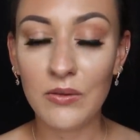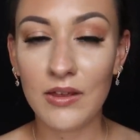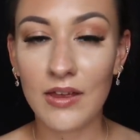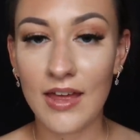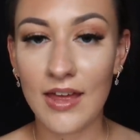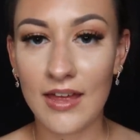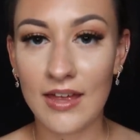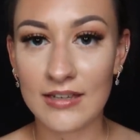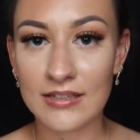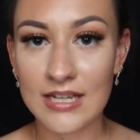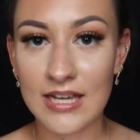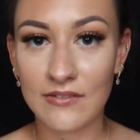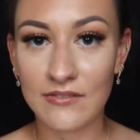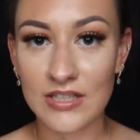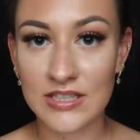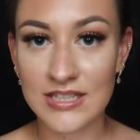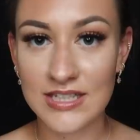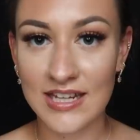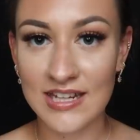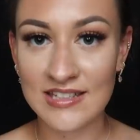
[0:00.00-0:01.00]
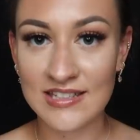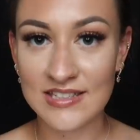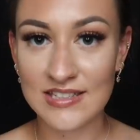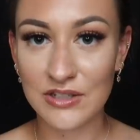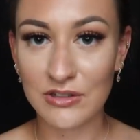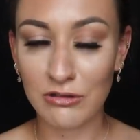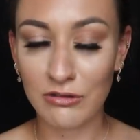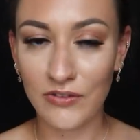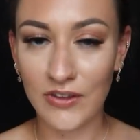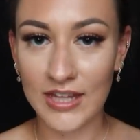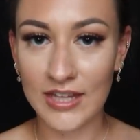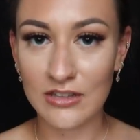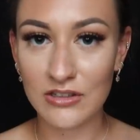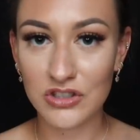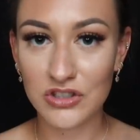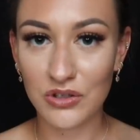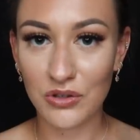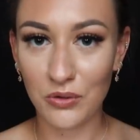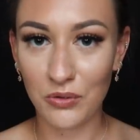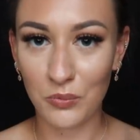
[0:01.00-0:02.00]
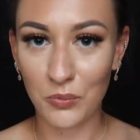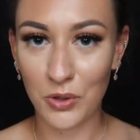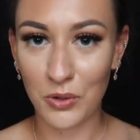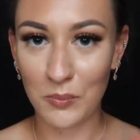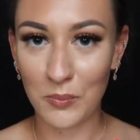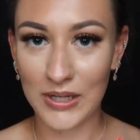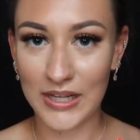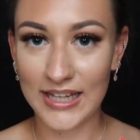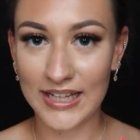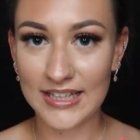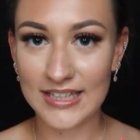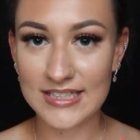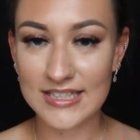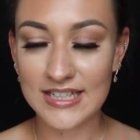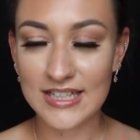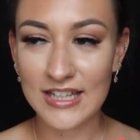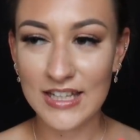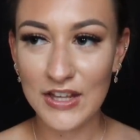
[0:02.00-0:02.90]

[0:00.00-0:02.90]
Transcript: and have a taste of each on one plate,